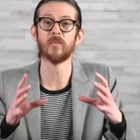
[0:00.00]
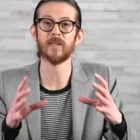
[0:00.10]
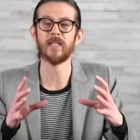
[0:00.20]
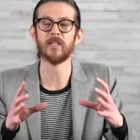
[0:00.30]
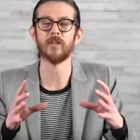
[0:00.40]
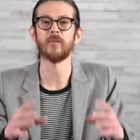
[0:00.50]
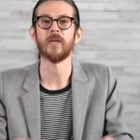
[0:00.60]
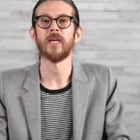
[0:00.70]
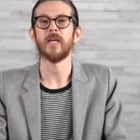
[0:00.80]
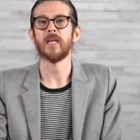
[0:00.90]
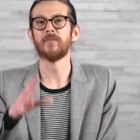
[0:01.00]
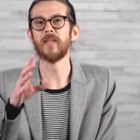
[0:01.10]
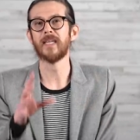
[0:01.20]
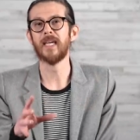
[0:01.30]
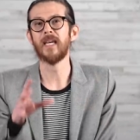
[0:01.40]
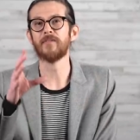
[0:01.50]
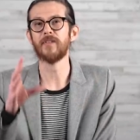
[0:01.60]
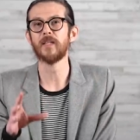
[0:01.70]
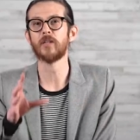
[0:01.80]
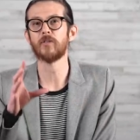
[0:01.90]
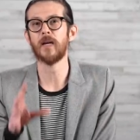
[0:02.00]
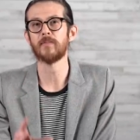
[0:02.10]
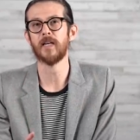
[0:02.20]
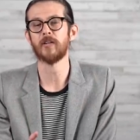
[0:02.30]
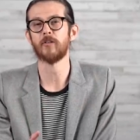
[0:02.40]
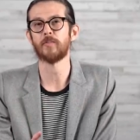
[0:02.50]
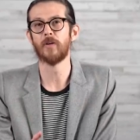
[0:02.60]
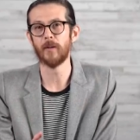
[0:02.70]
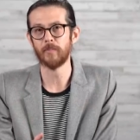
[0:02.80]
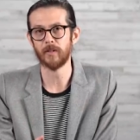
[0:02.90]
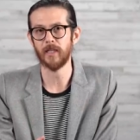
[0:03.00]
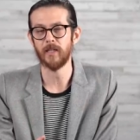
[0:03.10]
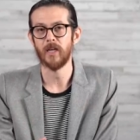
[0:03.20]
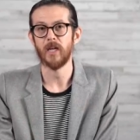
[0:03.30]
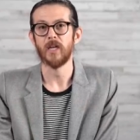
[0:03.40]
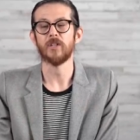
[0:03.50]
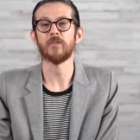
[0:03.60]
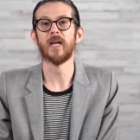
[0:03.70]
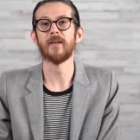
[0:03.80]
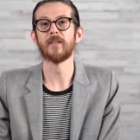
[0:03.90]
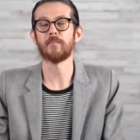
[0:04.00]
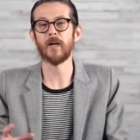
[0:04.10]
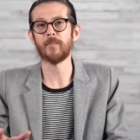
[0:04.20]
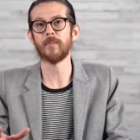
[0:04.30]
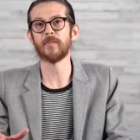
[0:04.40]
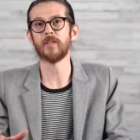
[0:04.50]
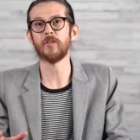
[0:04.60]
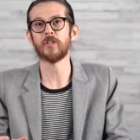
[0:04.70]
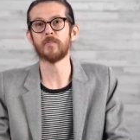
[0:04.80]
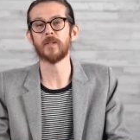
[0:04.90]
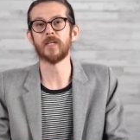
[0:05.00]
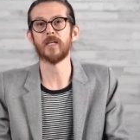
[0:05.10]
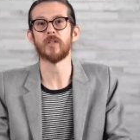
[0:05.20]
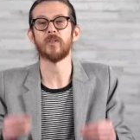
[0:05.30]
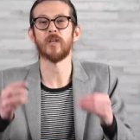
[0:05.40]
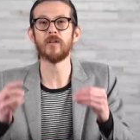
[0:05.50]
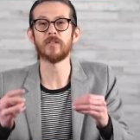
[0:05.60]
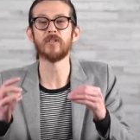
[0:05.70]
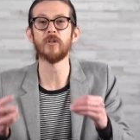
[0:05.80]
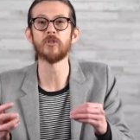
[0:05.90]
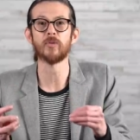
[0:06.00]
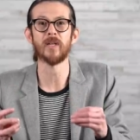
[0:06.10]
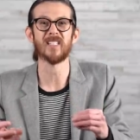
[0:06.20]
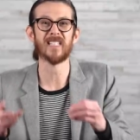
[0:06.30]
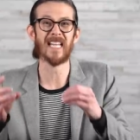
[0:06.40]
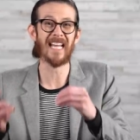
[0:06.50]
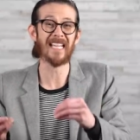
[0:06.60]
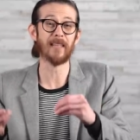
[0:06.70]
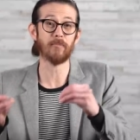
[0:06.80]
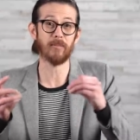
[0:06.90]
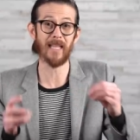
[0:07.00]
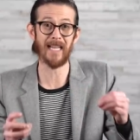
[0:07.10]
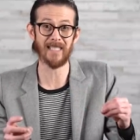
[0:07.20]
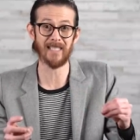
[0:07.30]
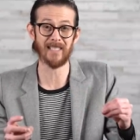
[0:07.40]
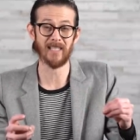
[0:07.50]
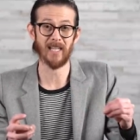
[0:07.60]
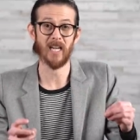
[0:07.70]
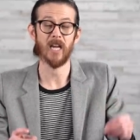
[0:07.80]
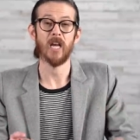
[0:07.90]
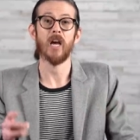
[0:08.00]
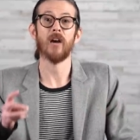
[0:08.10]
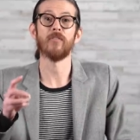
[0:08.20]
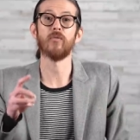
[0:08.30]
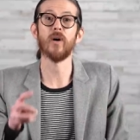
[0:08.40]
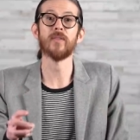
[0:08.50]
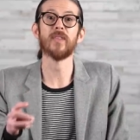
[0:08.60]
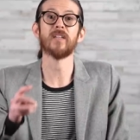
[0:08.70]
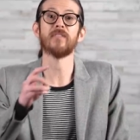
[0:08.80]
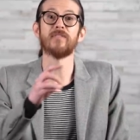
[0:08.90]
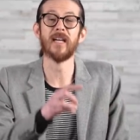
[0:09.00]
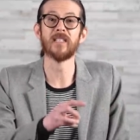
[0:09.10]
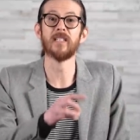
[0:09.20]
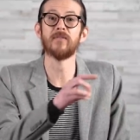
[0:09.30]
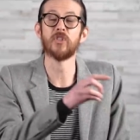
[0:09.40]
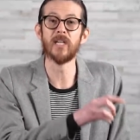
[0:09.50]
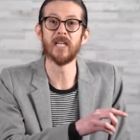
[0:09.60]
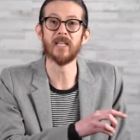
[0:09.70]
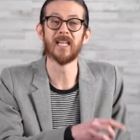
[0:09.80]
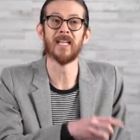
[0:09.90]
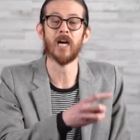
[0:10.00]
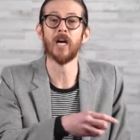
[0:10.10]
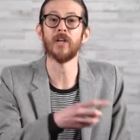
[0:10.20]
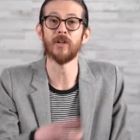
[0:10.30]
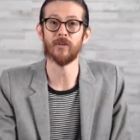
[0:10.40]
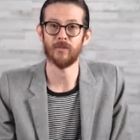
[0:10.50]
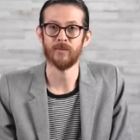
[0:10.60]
is what they do. If they can't feed the Krebs cycle properly, you will have to bump up the nutrients because those nutrients take the place of what the defective gene cannot do.